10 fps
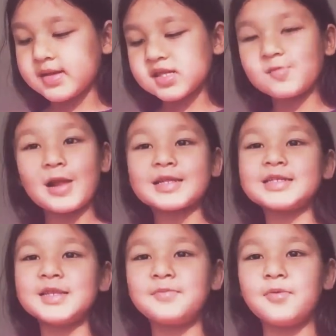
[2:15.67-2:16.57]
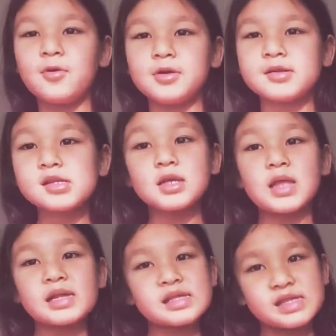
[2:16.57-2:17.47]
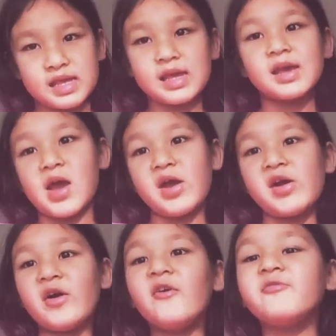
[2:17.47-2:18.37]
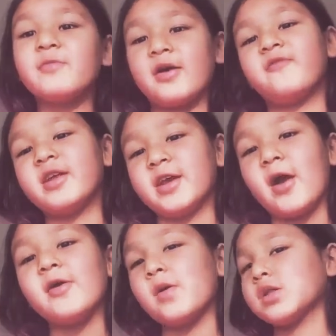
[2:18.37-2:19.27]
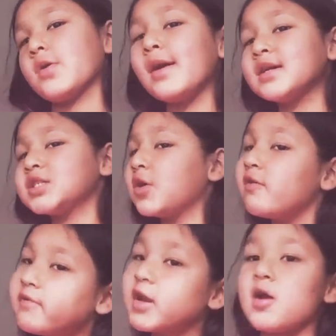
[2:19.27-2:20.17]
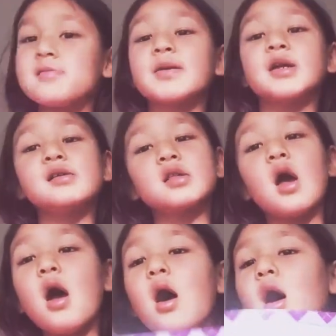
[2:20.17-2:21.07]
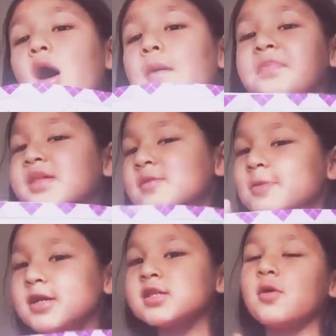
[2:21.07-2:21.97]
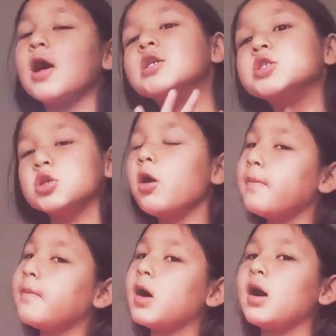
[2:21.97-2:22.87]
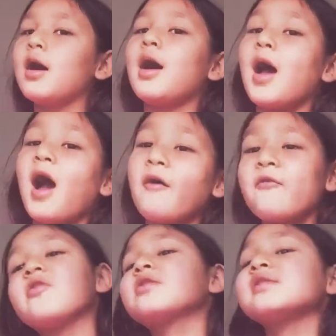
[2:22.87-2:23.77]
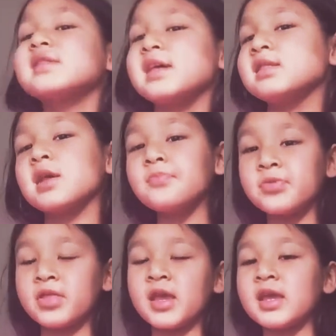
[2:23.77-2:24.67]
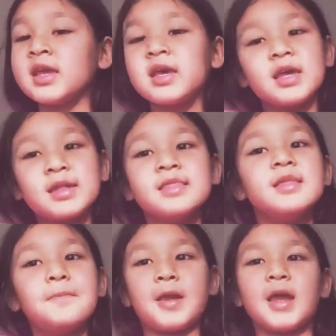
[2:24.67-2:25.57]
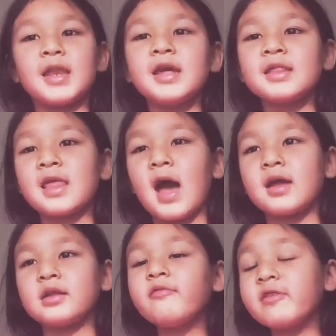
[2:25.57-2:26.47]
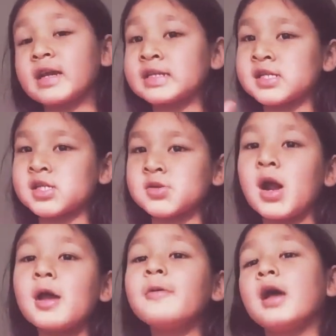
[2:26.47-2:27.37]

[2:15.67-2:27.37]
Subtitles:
splat in the pond. So that's it of my video. It was a quite short video because this book is quite short, but I forgot to say something in the beginning that don't forget to subscribe,